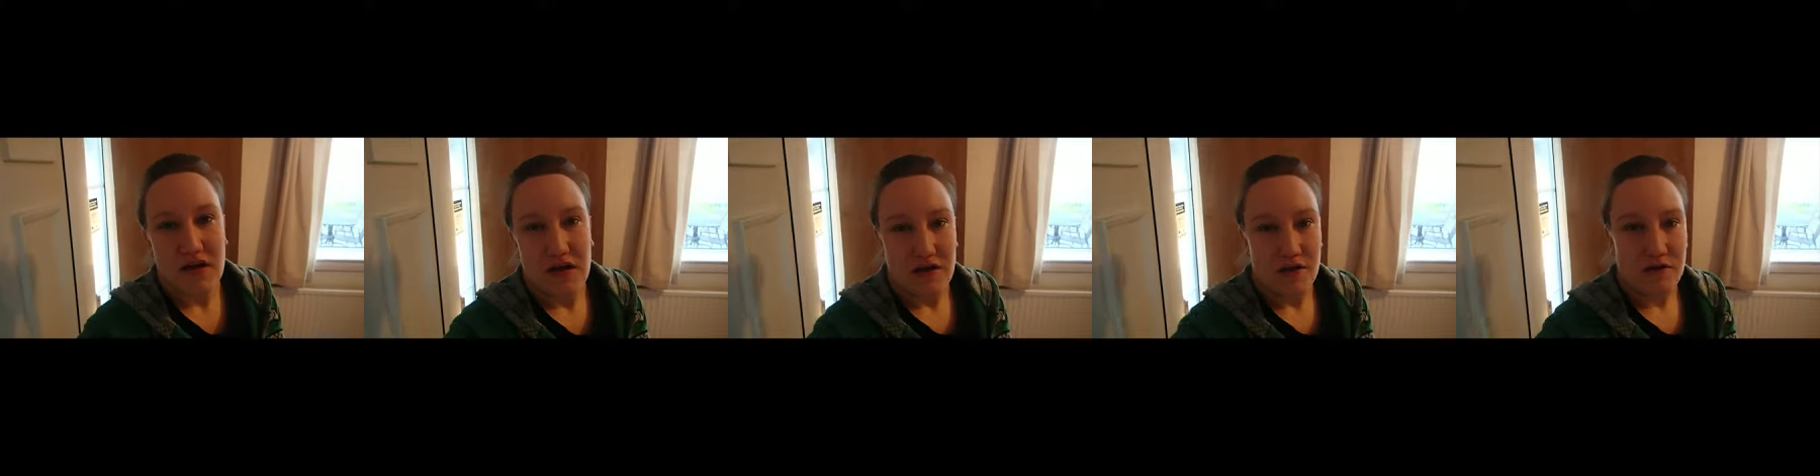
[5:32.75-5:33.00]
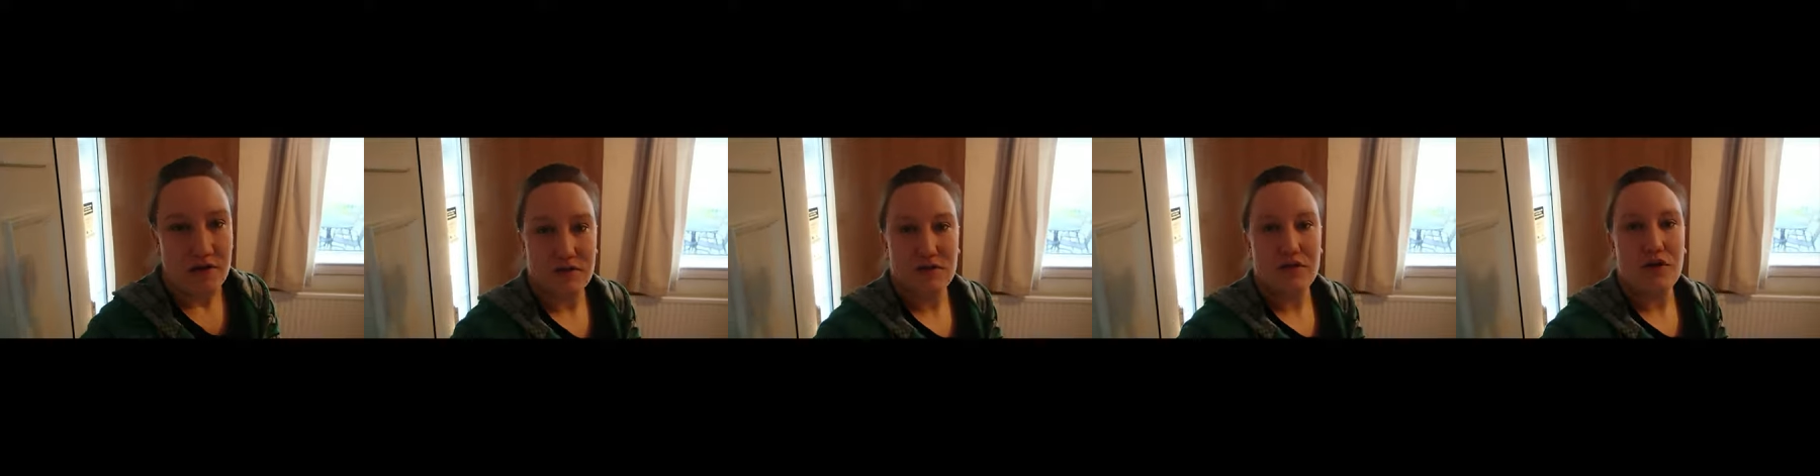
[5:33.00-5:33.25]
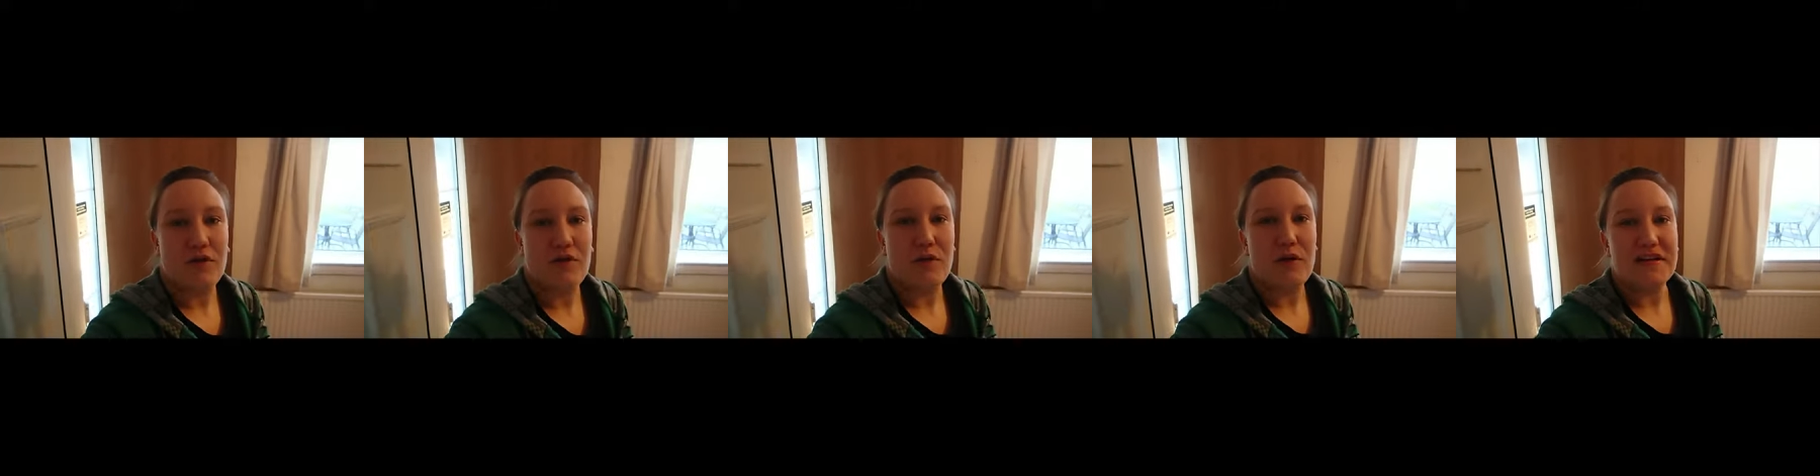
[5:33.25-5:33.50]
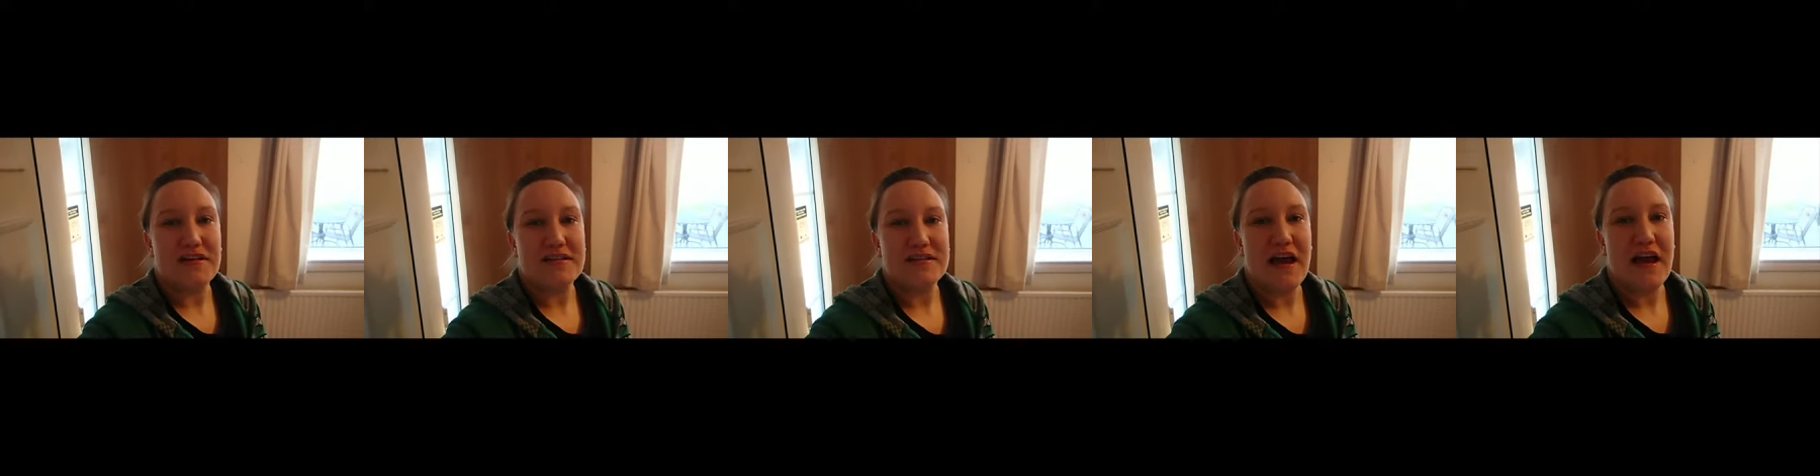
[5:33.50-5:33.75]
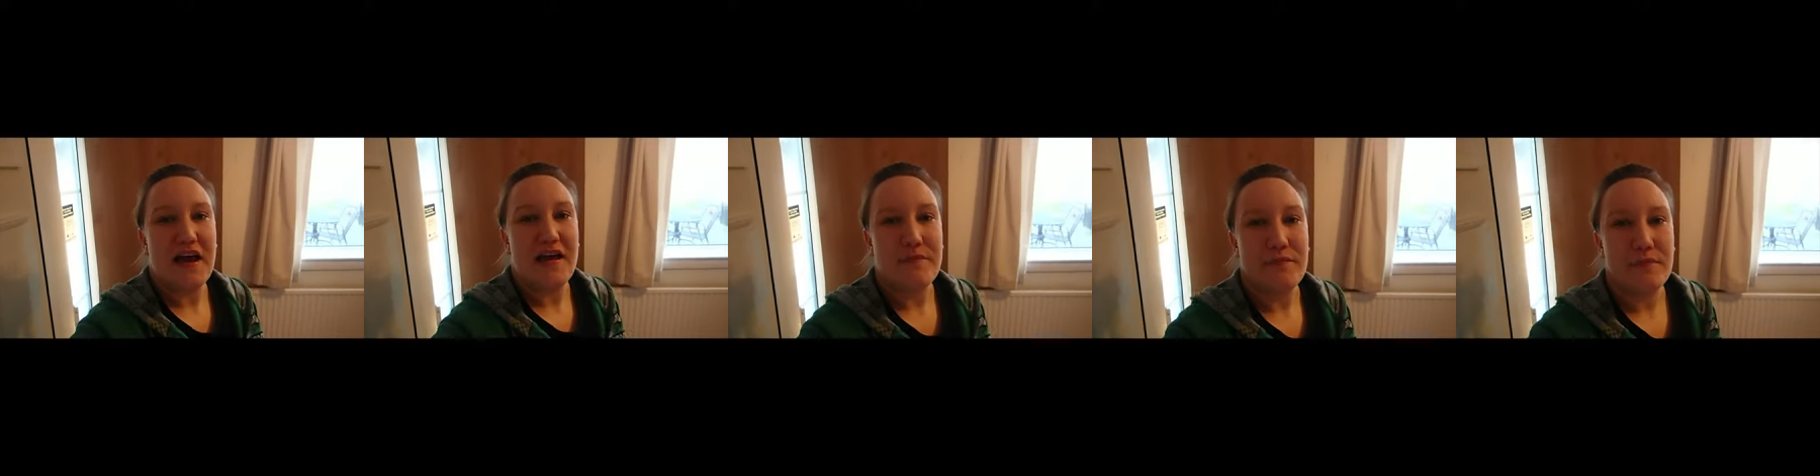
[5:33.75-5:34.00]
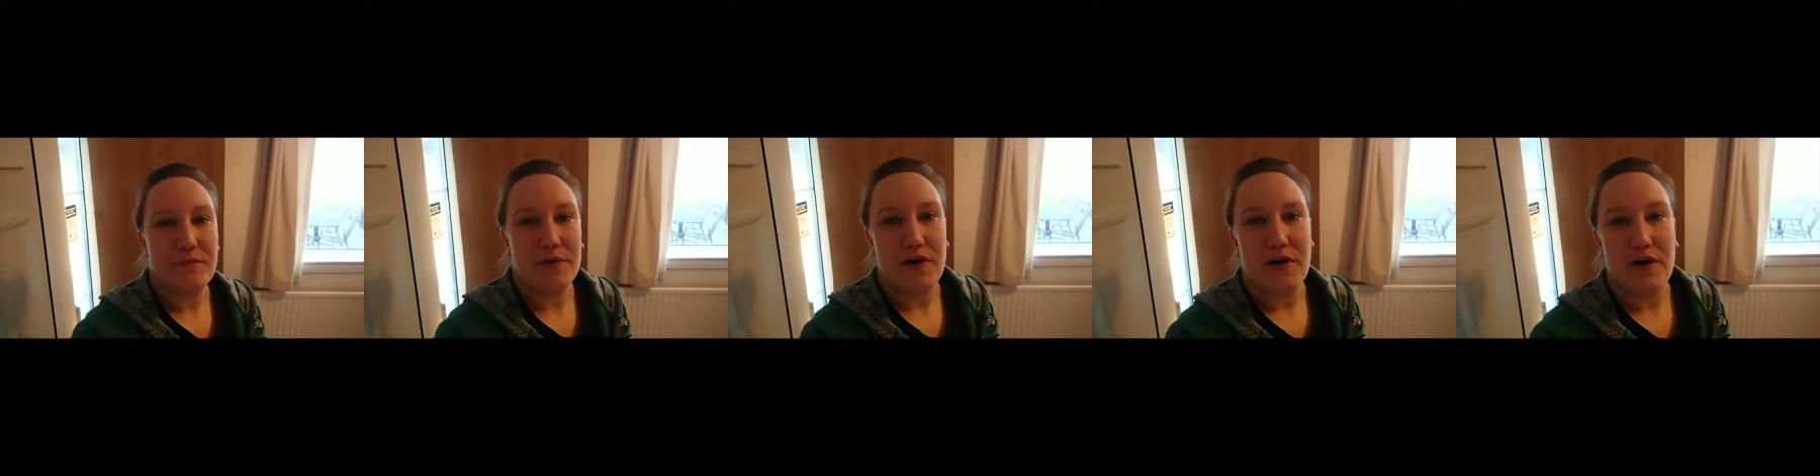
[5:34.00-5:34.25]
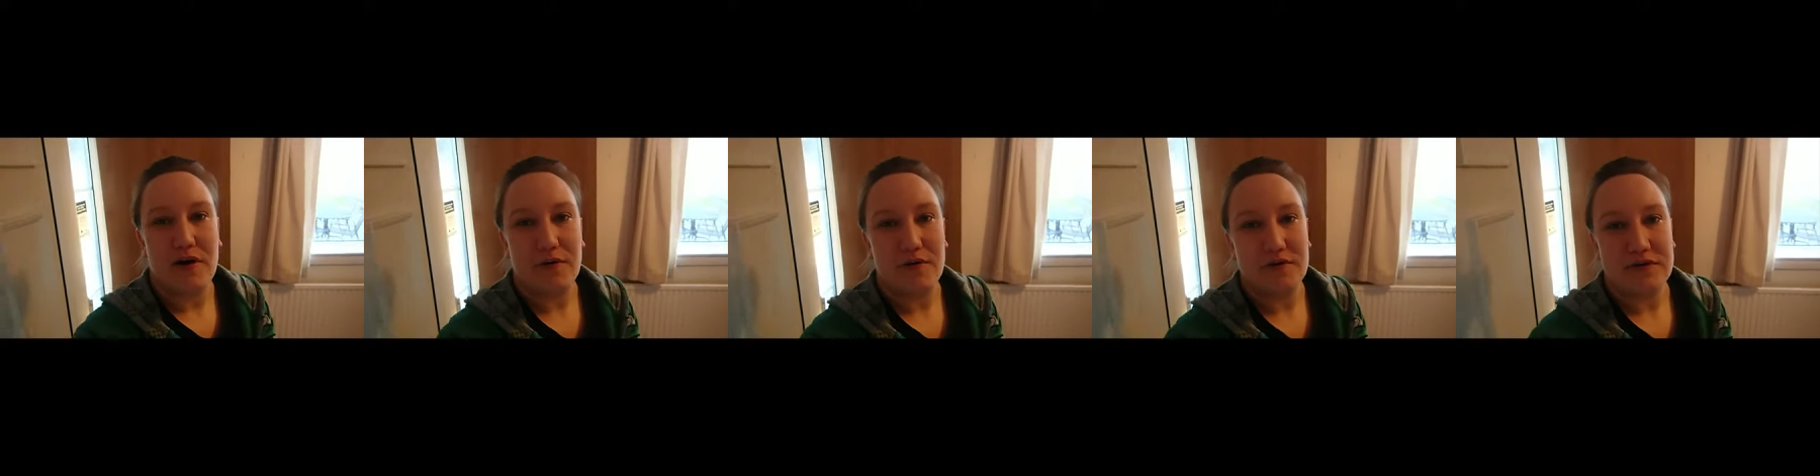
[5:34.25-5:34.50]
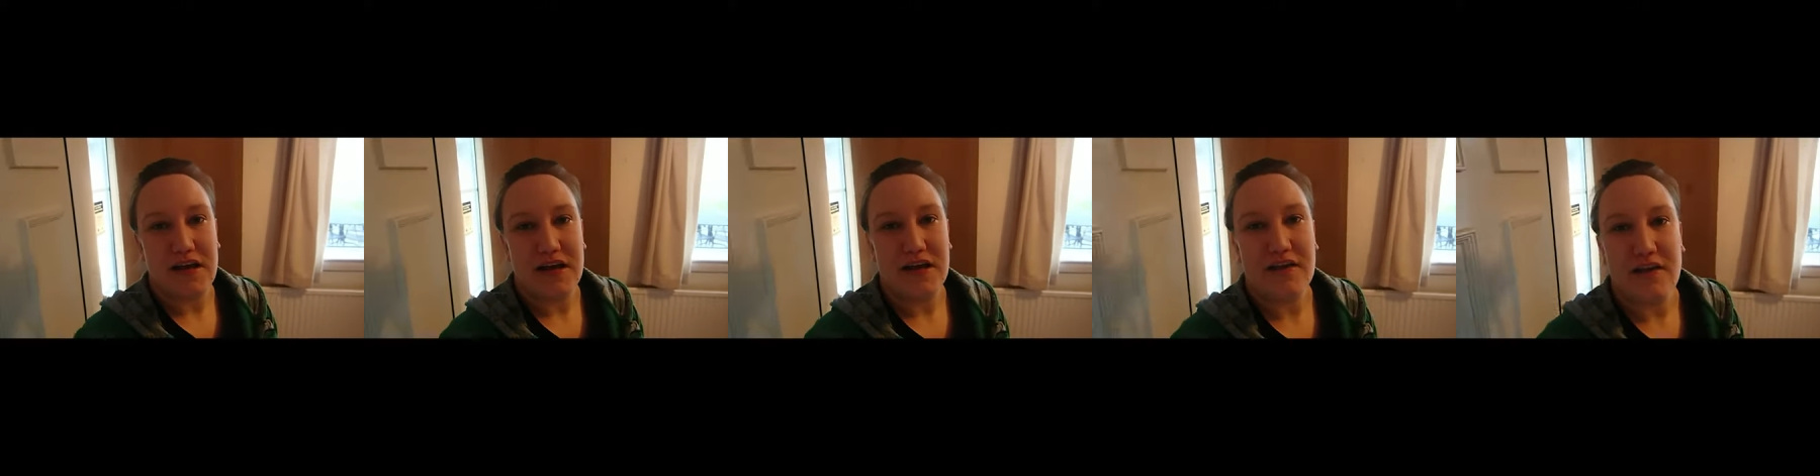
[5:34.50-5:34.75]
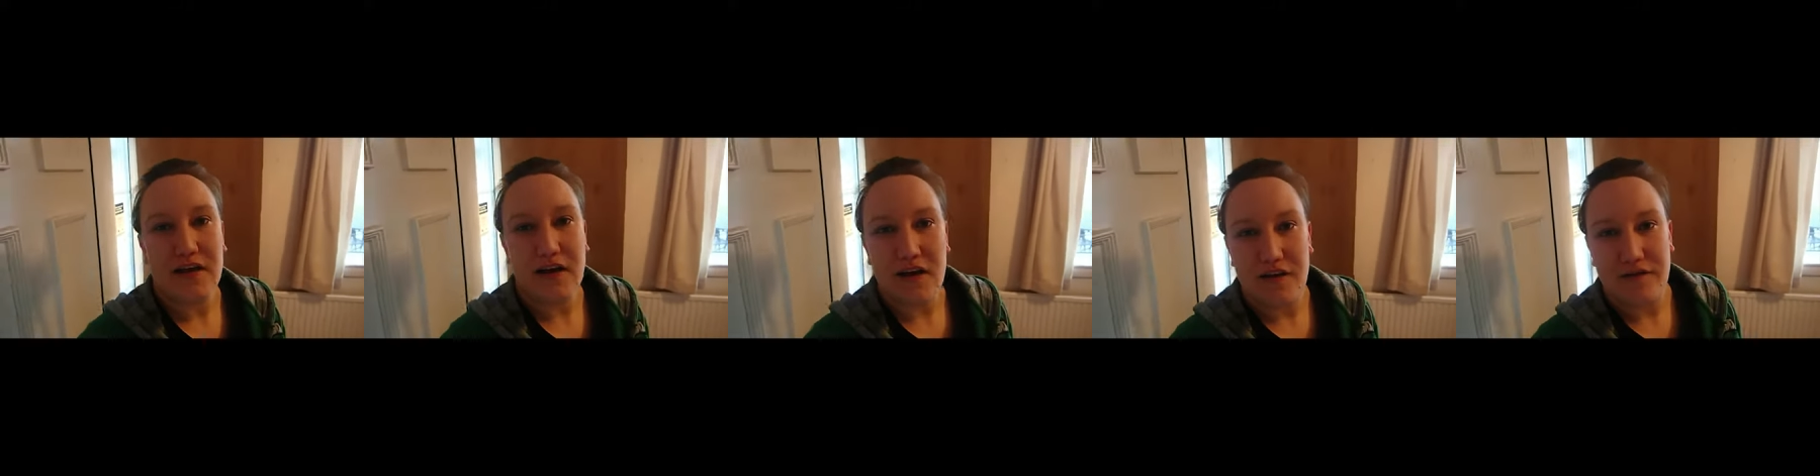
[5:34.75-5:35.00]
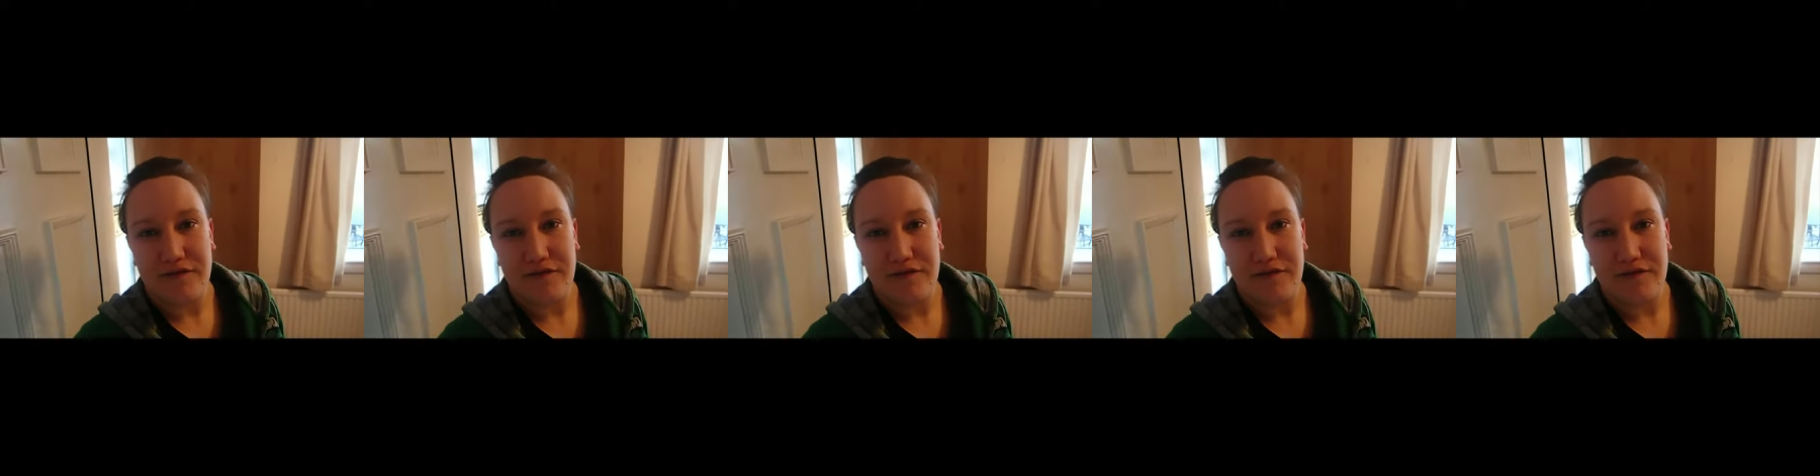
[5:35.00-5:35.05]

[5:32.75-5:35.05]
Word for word: It was not quite ten, but I will take that.